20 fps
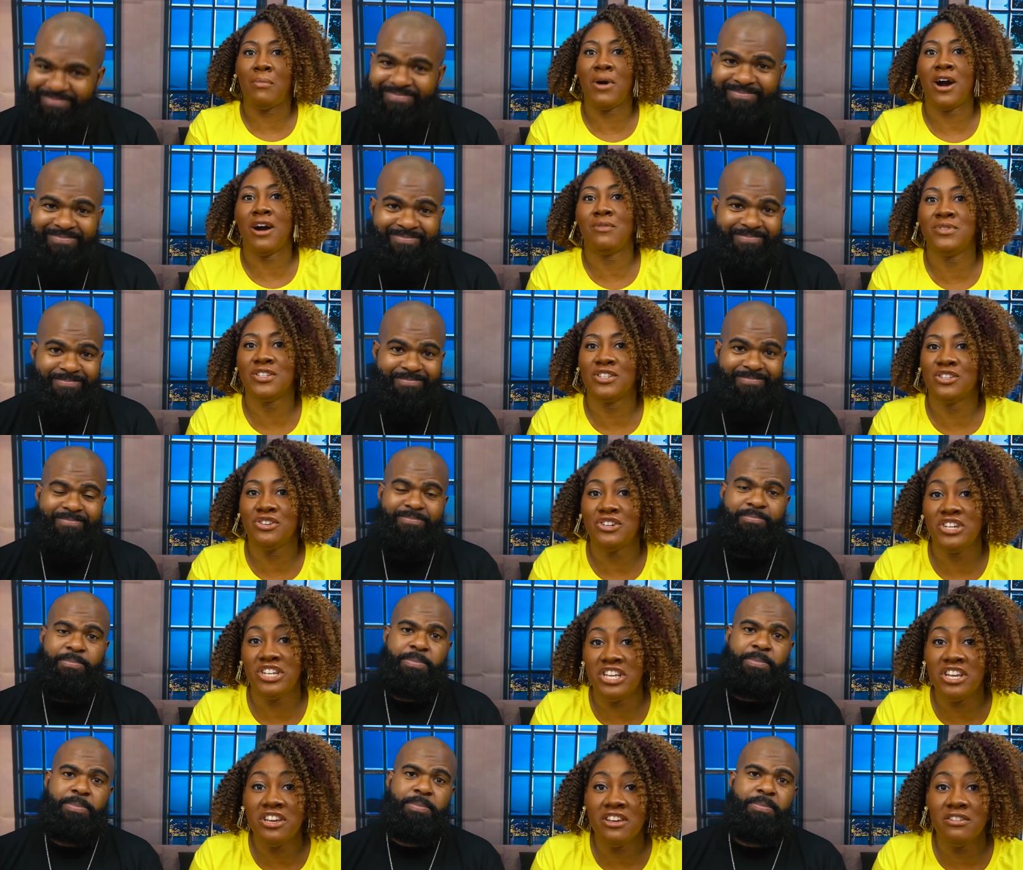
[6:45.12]
Speaker 1: mama's good
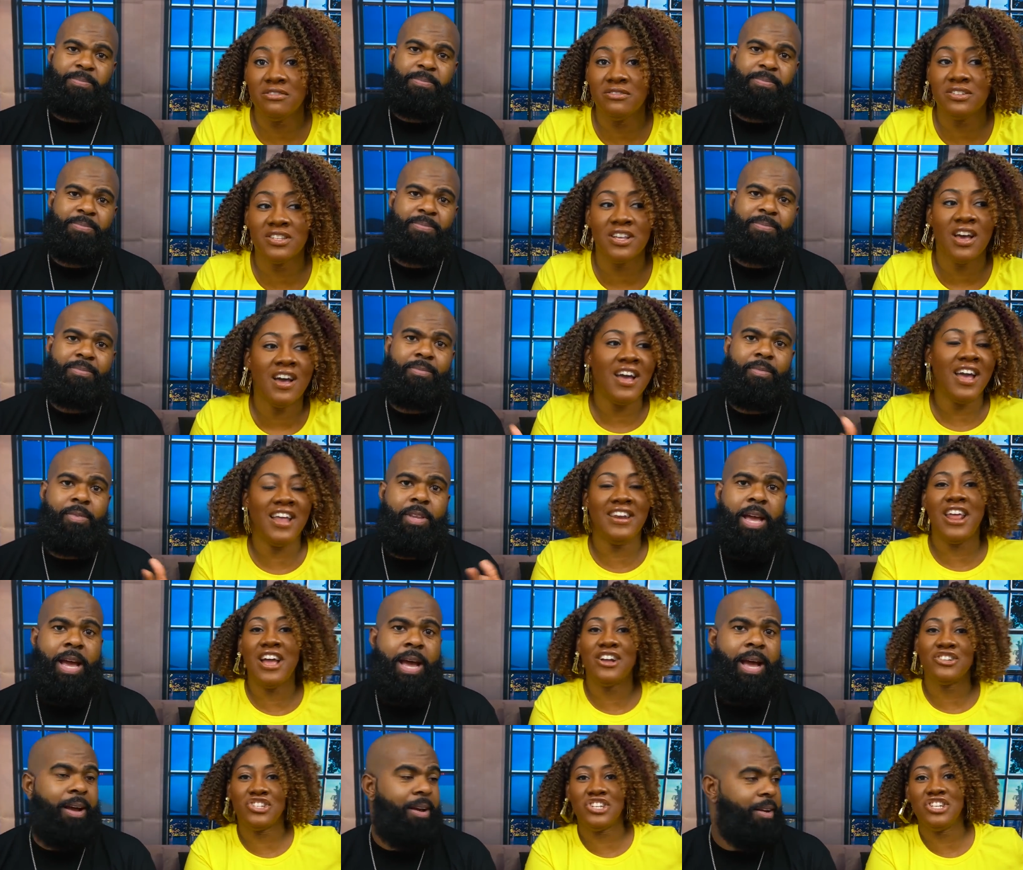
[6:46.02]
years, and
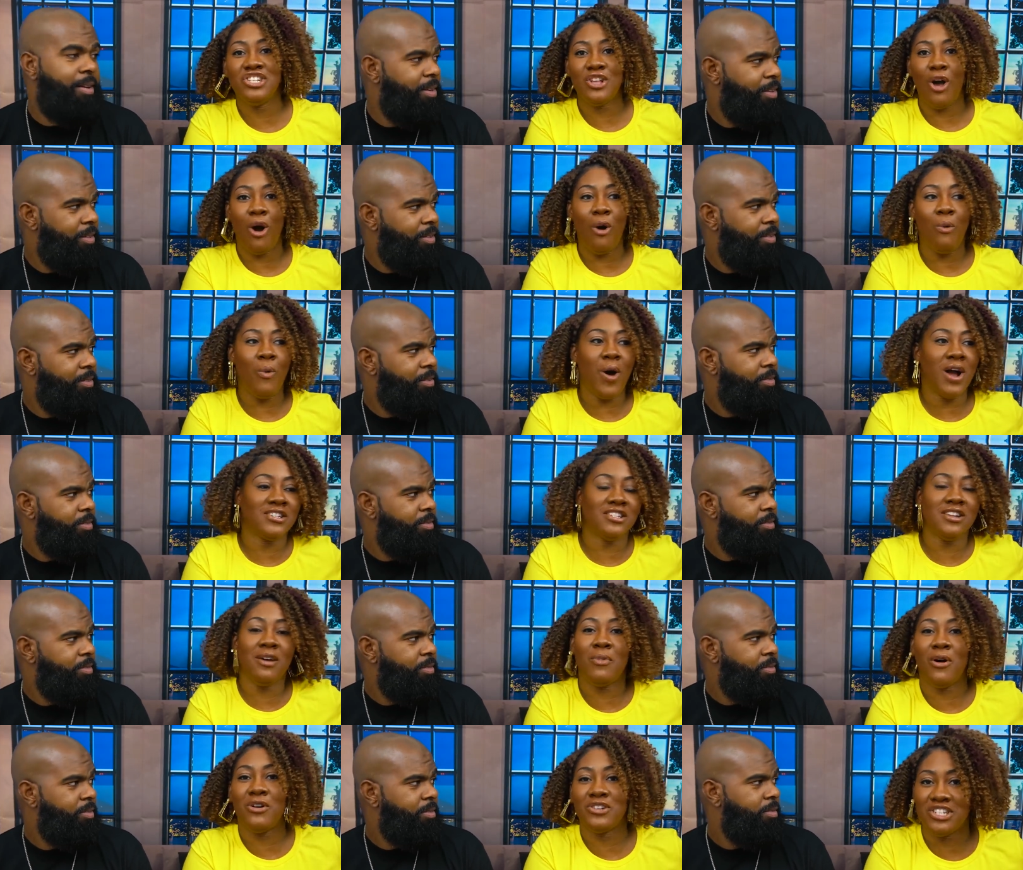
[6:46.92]
yeah. now she's all washed
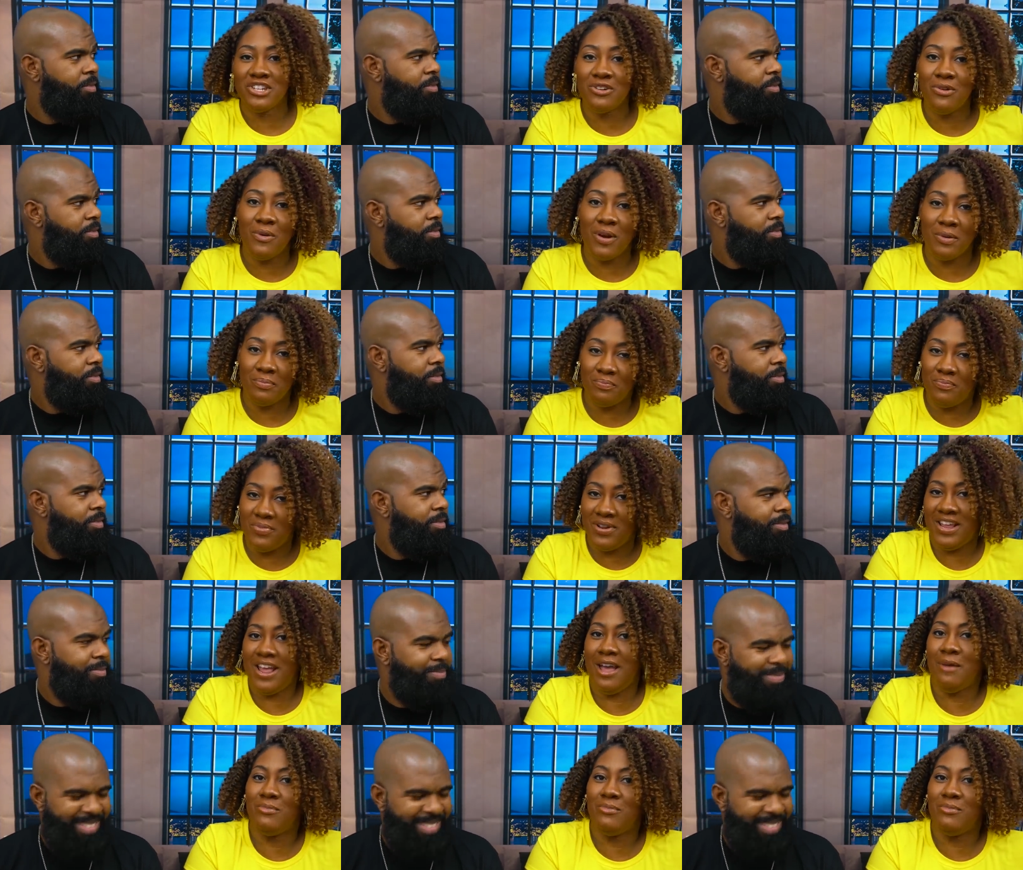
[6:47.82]
up. All she gonna be